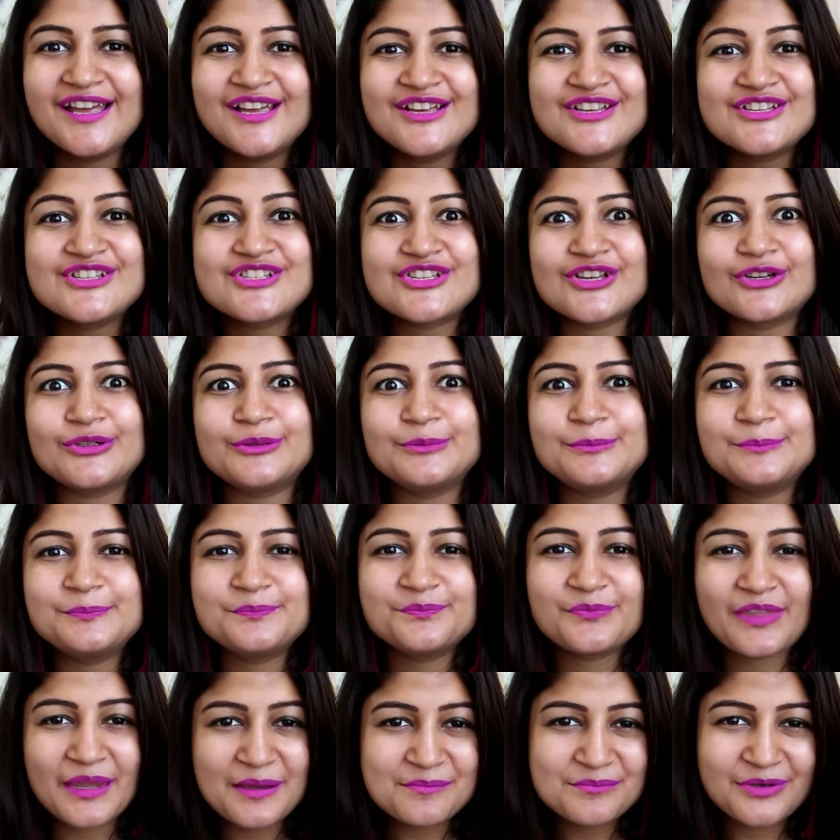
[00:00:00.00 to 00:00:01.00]
So
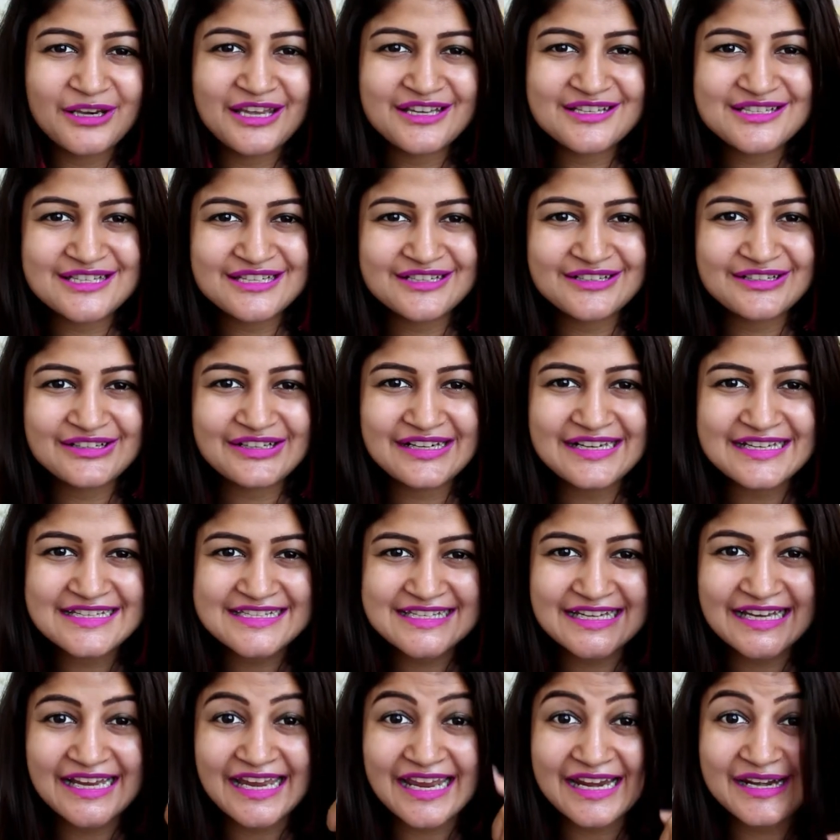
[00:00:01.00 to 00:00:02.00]
blazer is
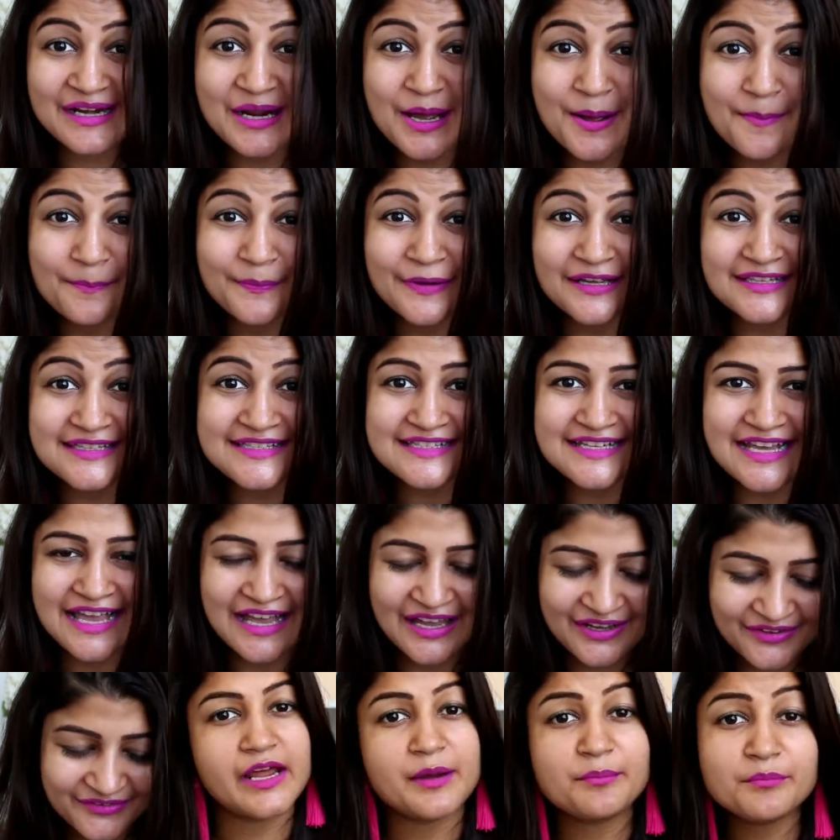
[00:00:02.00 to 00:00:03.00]
again a
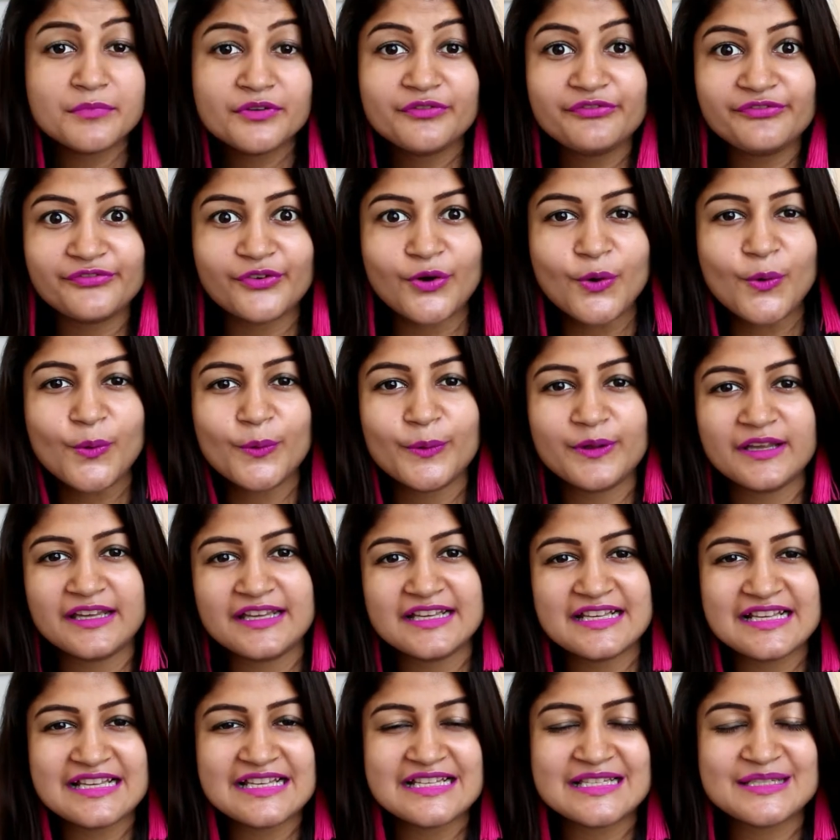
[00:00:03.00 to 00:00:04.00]
must-have. Number four
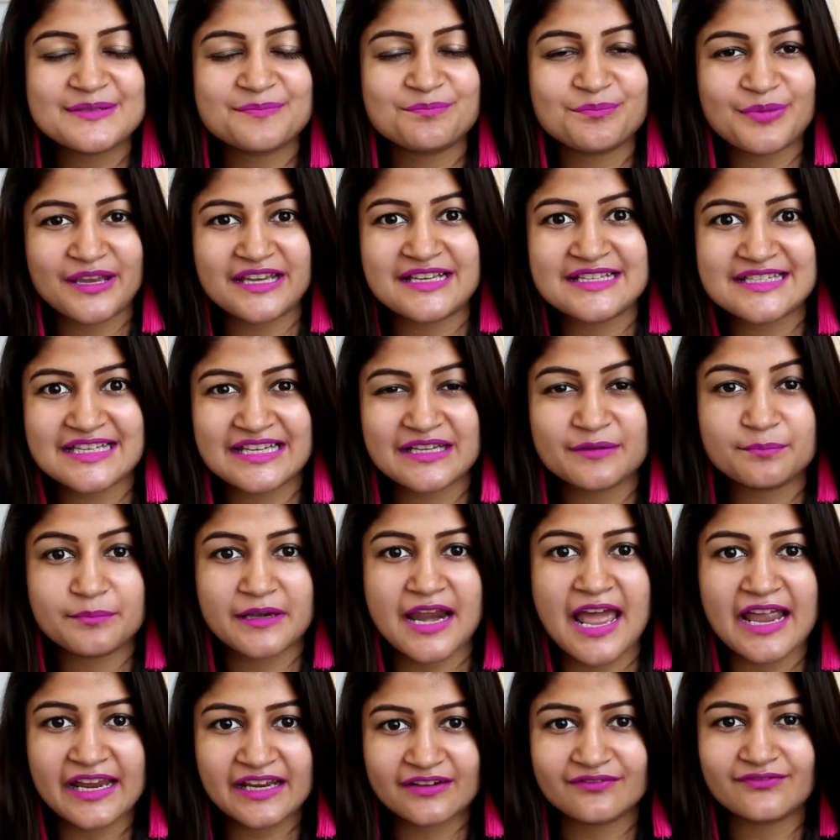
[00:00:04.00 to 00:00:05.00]
is basic
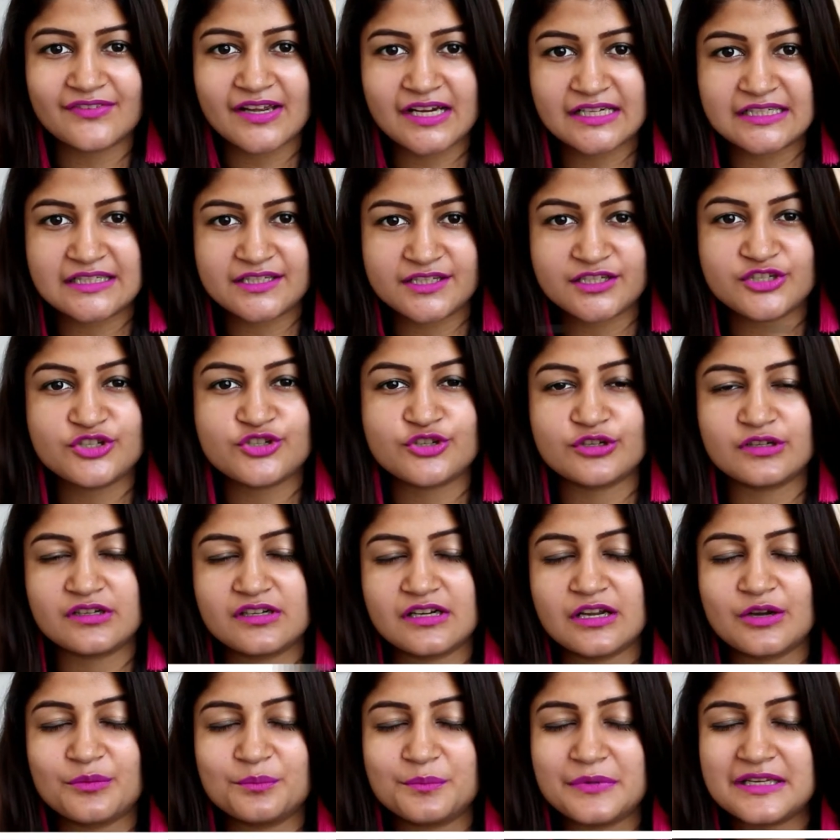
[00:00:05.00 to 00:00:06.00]
black and white t-shirt.
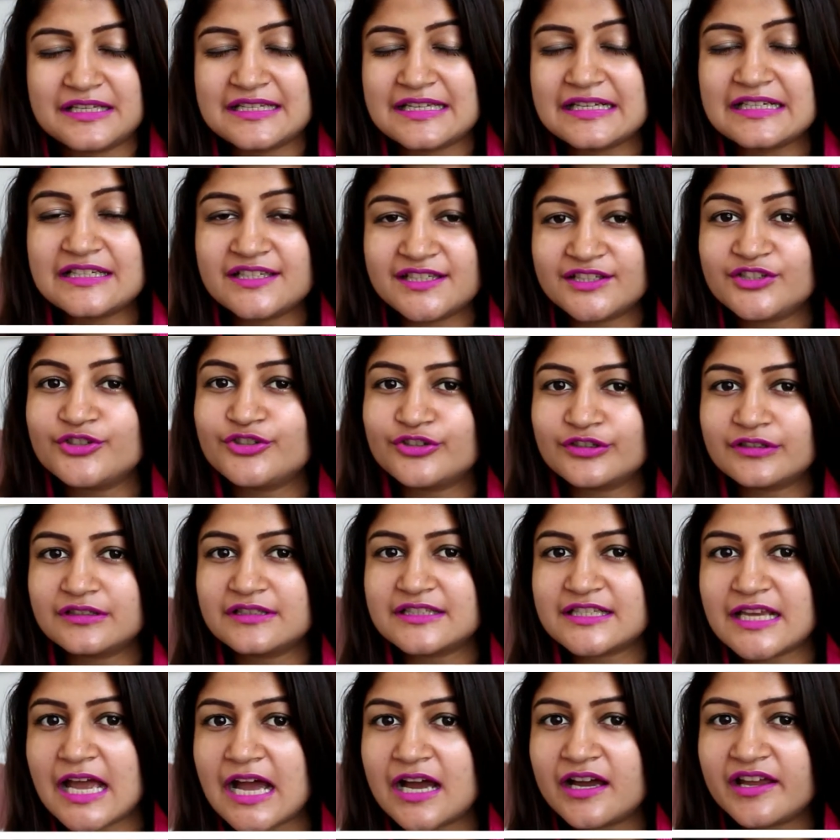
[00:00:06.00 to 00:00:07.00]
Now basic
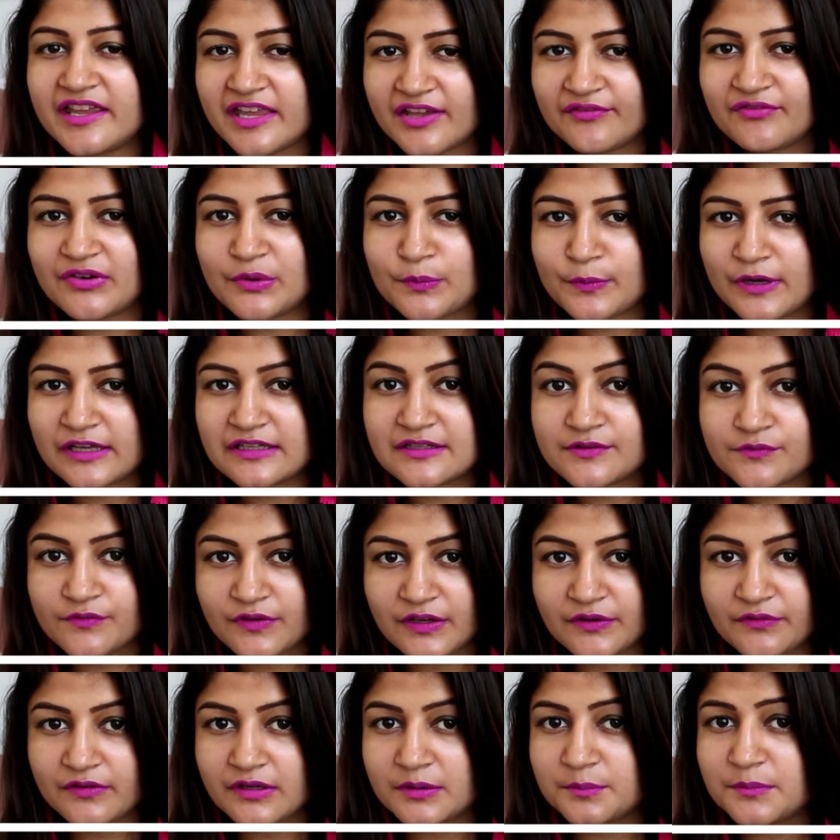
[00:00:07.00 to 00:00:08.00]
t-shirts are everyone's
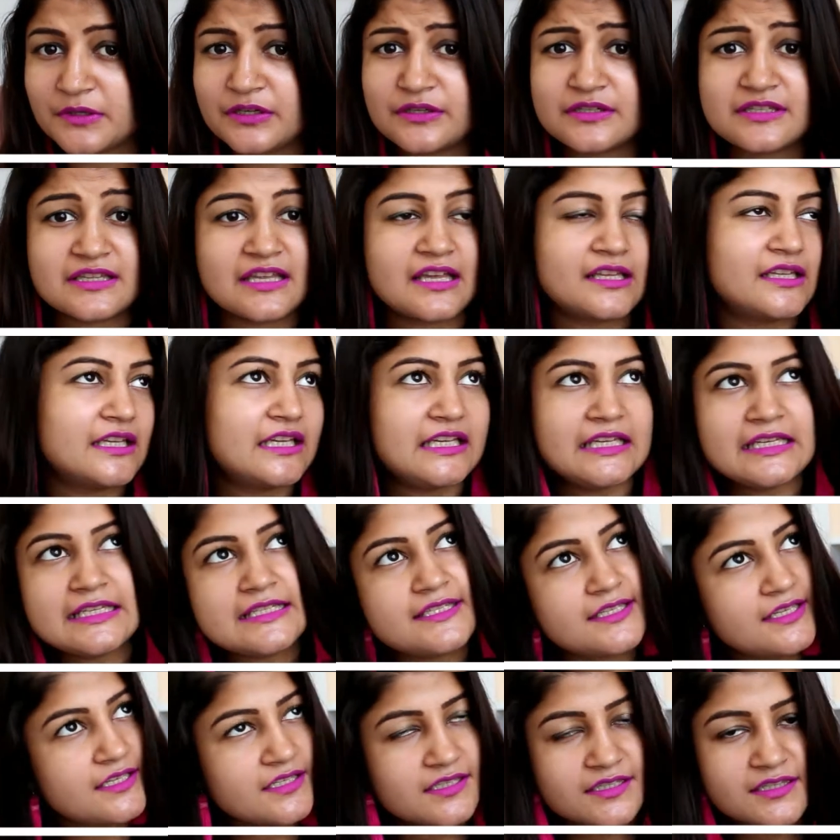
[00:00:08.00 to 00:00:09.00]
favorite because they are the
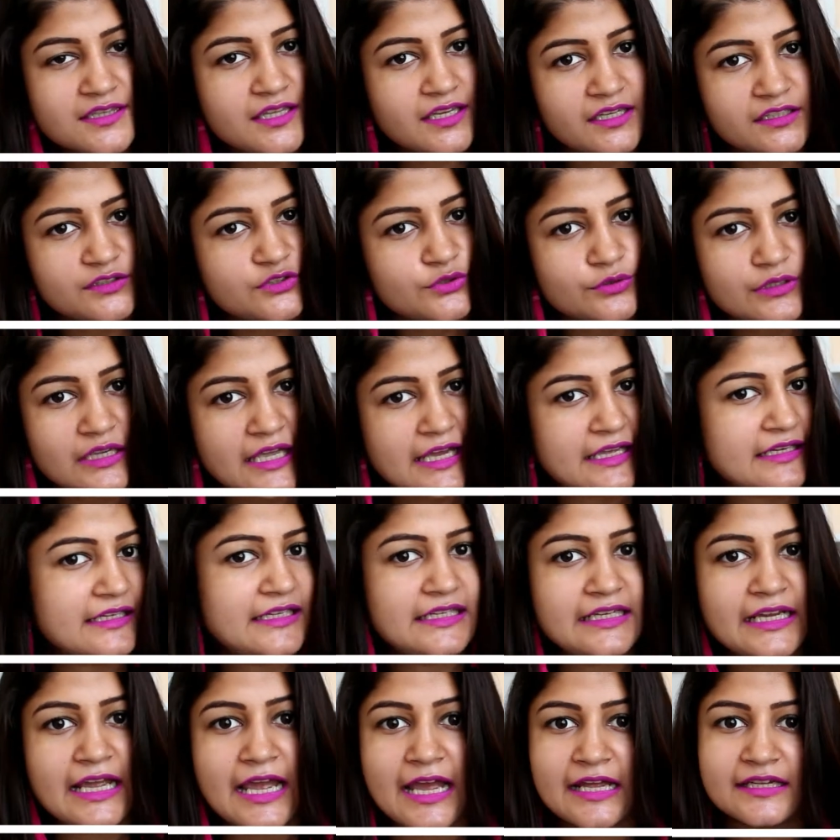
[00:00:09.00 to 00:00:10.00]
easiest thing to
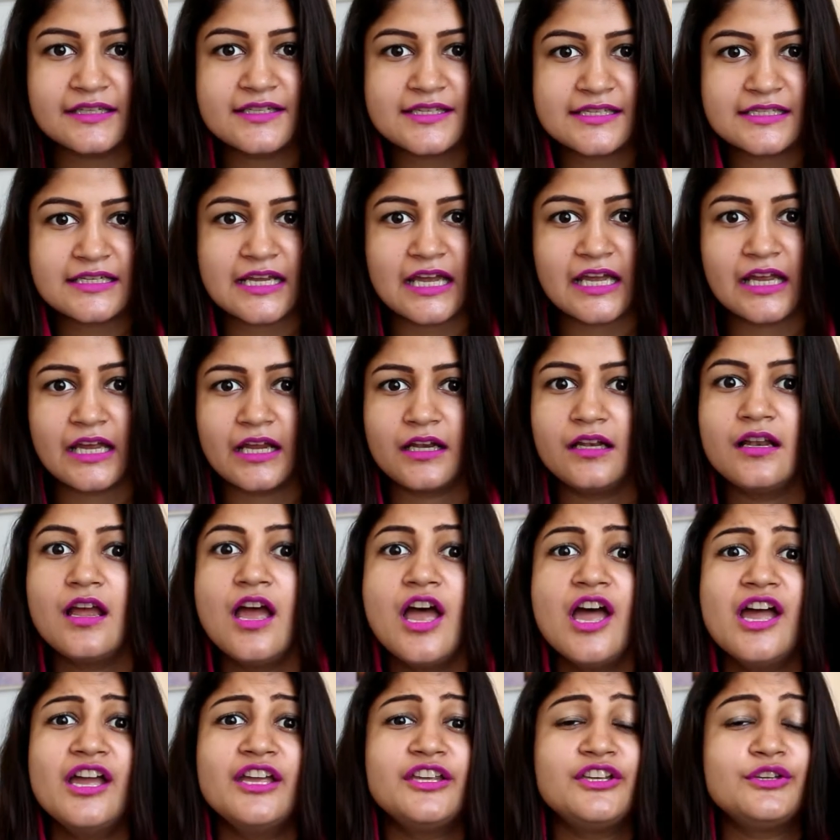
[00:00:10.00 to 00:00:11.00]
carry and style.
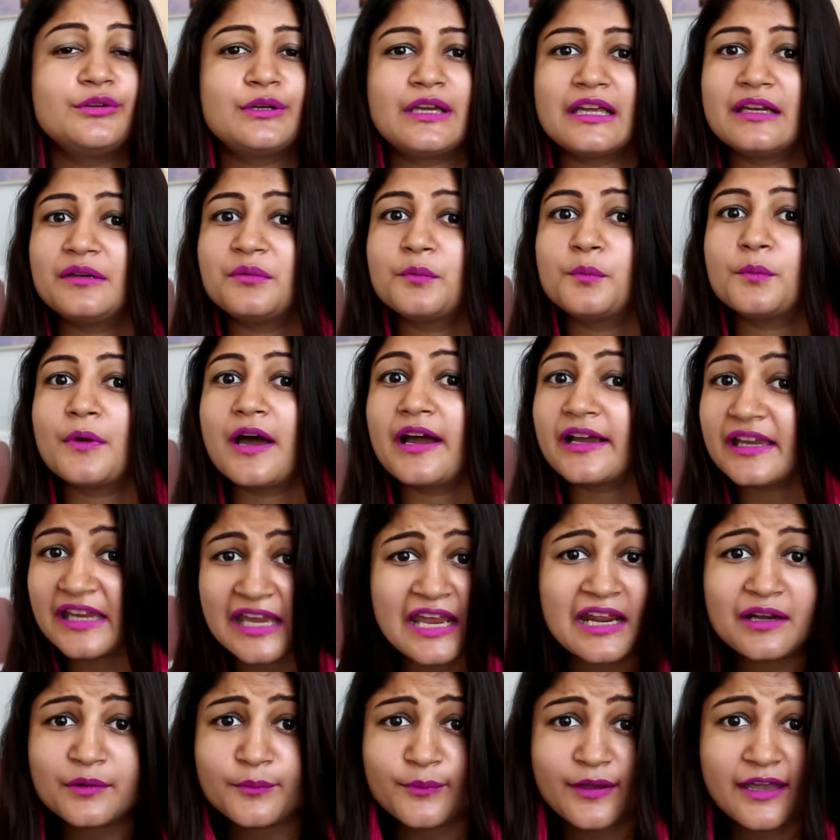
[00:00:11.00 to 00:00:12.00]
You can
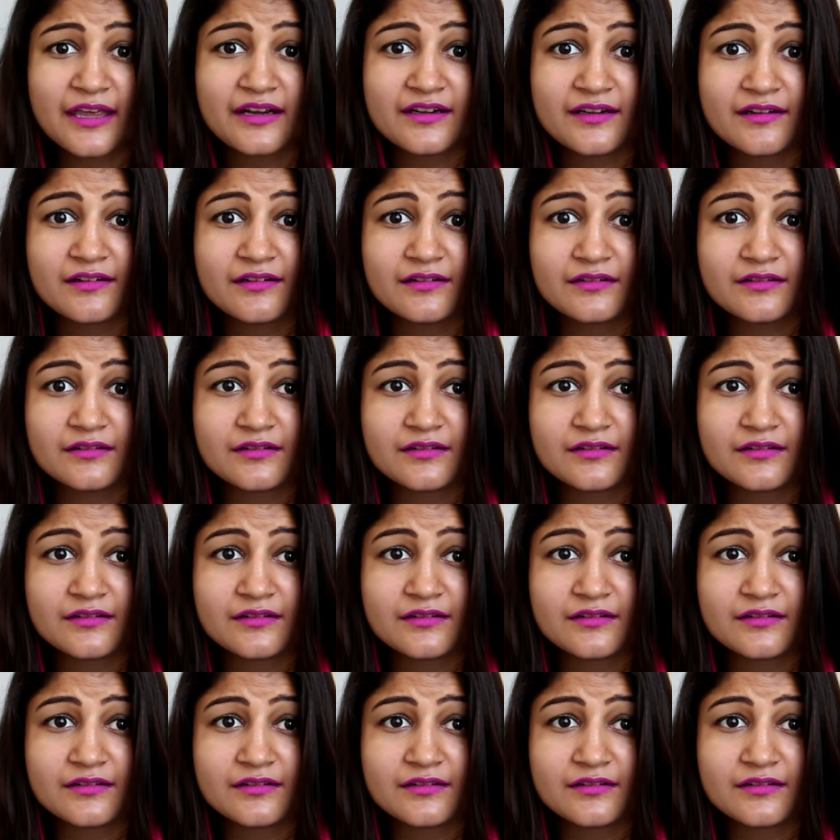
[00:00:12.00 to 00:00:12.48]
again wear it